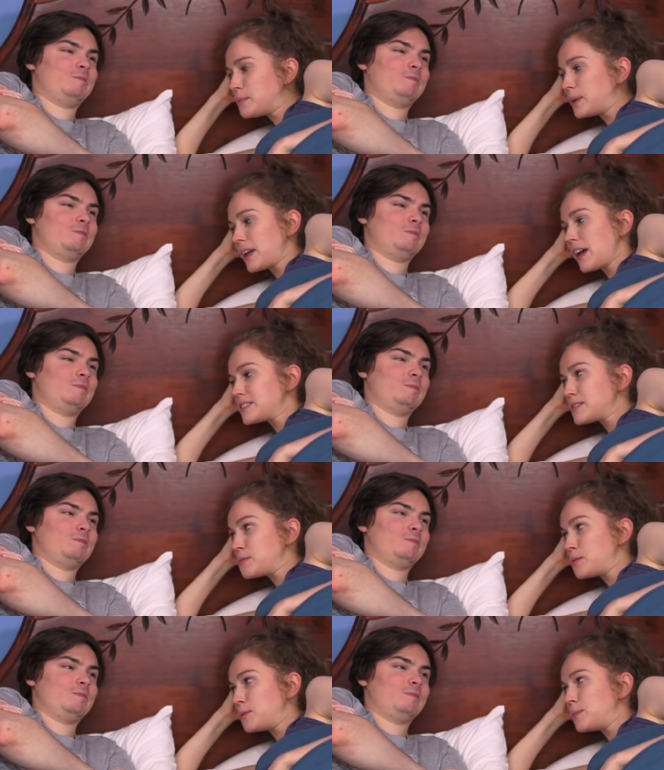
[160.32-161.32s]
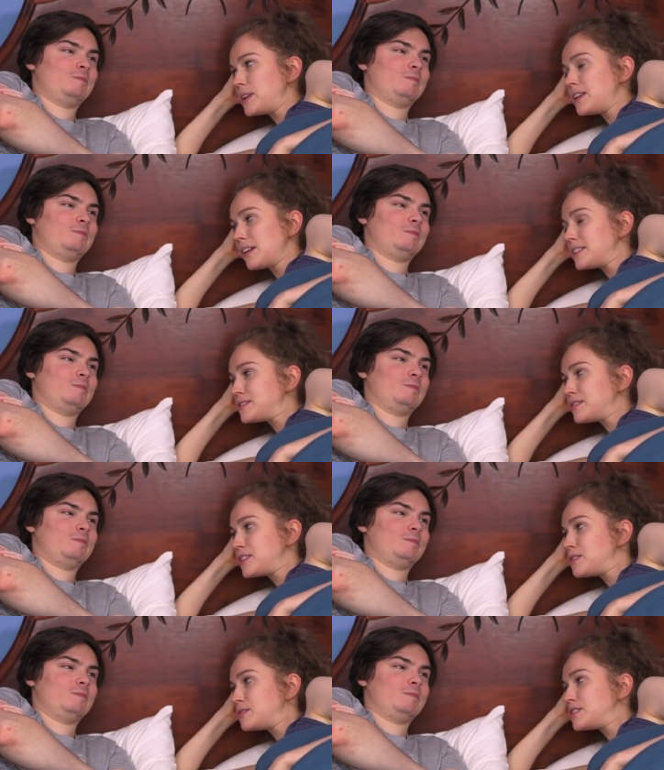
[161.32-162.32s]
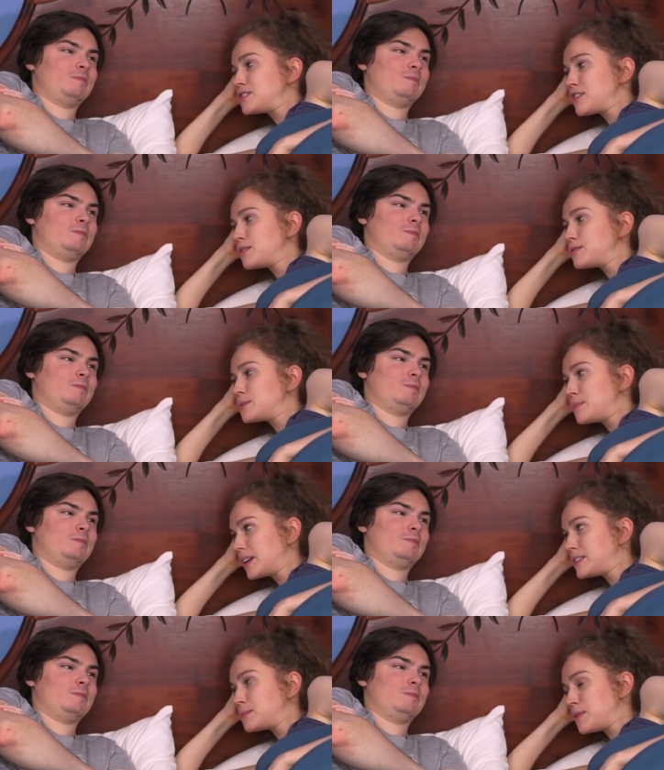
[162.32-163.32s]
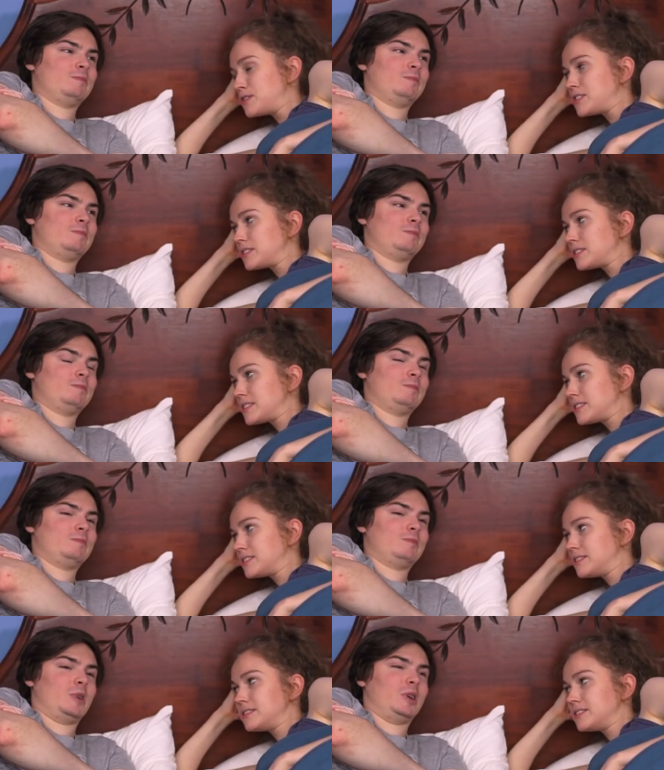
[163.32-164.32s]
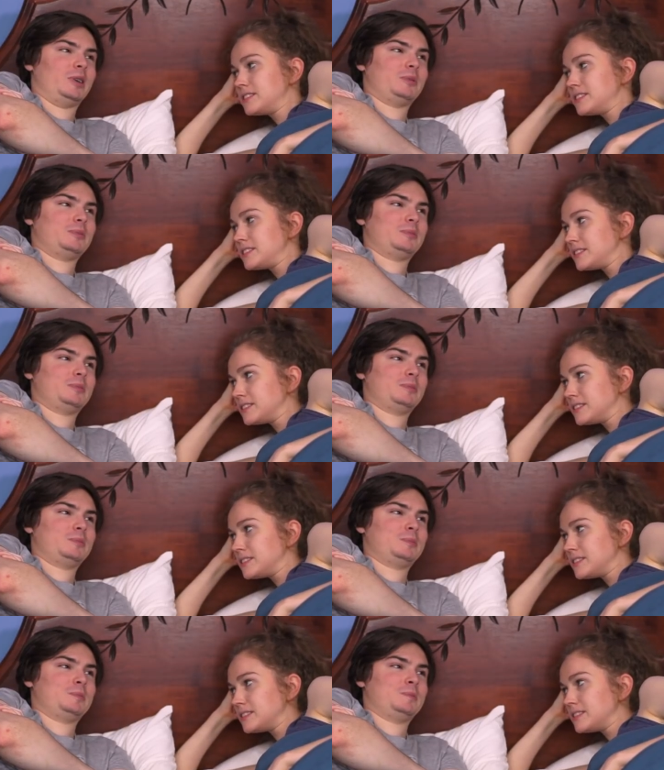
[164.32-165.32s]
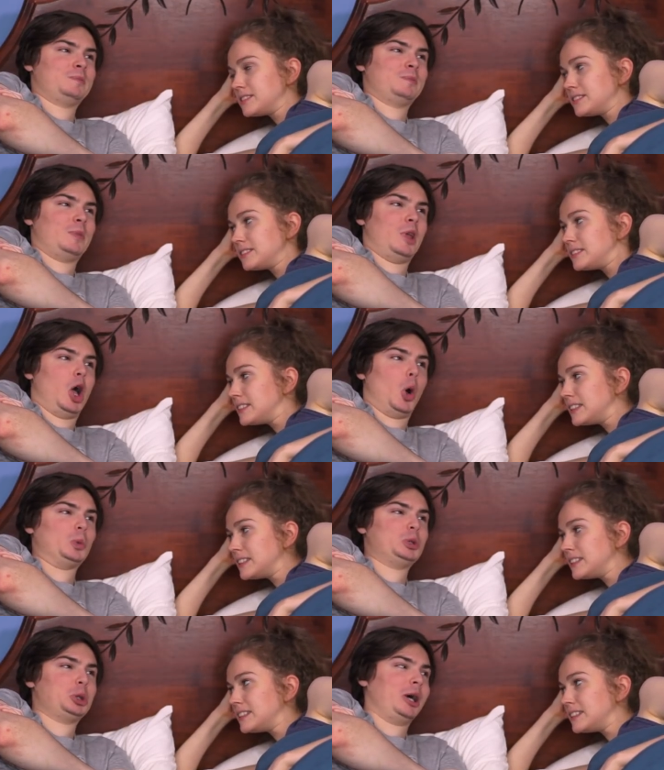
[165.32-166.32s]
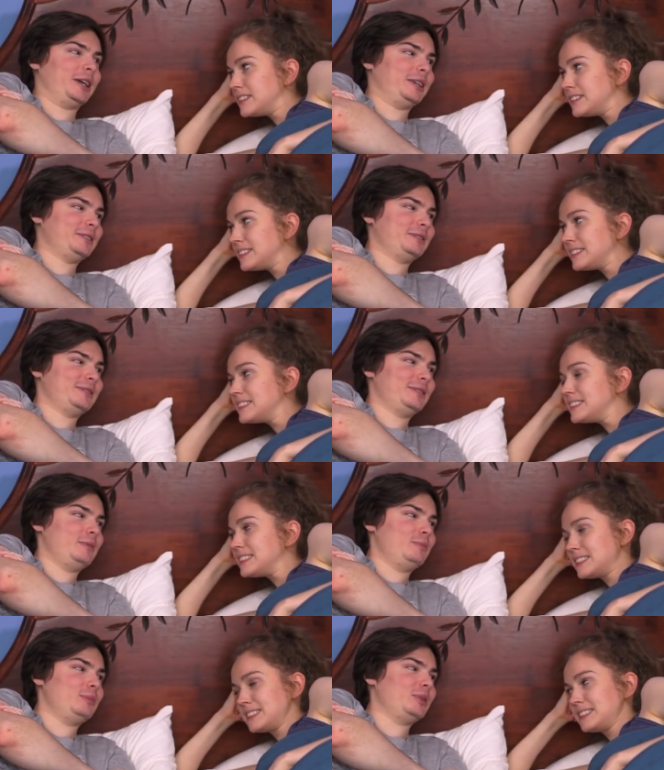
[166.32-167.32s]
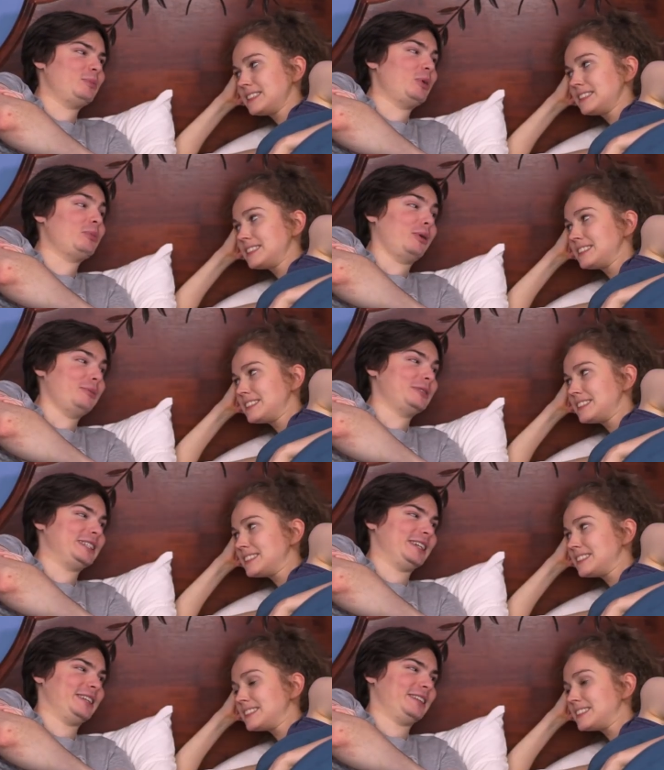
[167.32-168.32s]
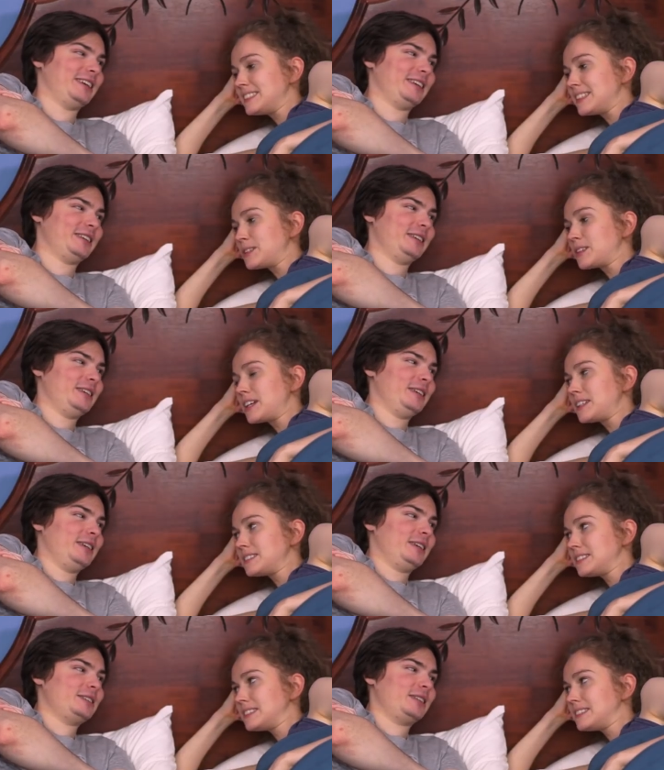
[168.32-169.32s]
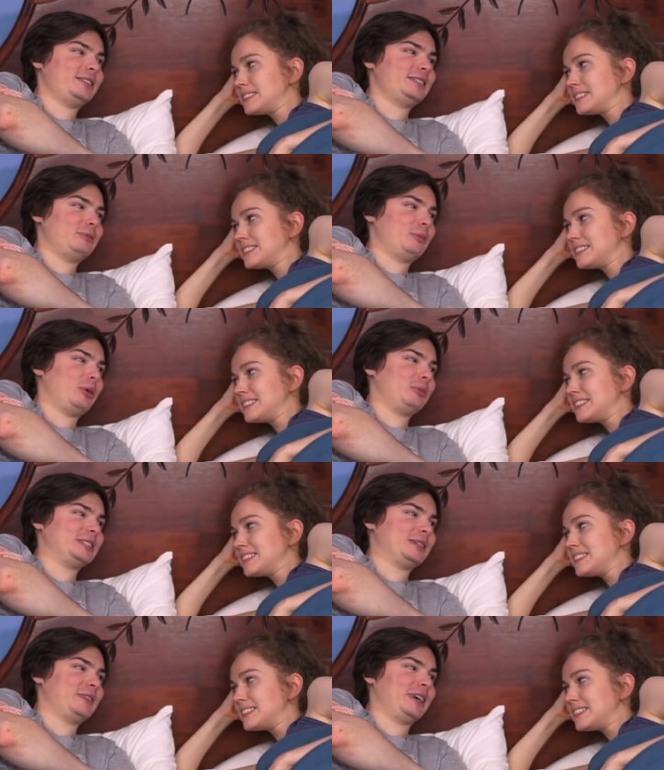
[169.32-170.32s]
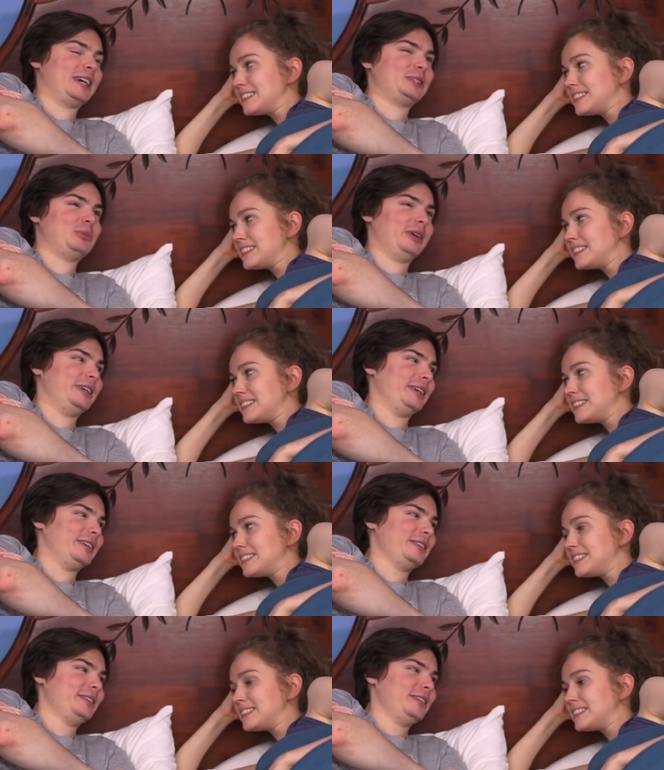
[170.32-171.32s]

Speaker 1: But yes, it would be nice for you to show some nice emotions. Okay.
Speaker 2: I'll try. But I'm not promising anything. Okay. Because last time I promised something, I had to break it.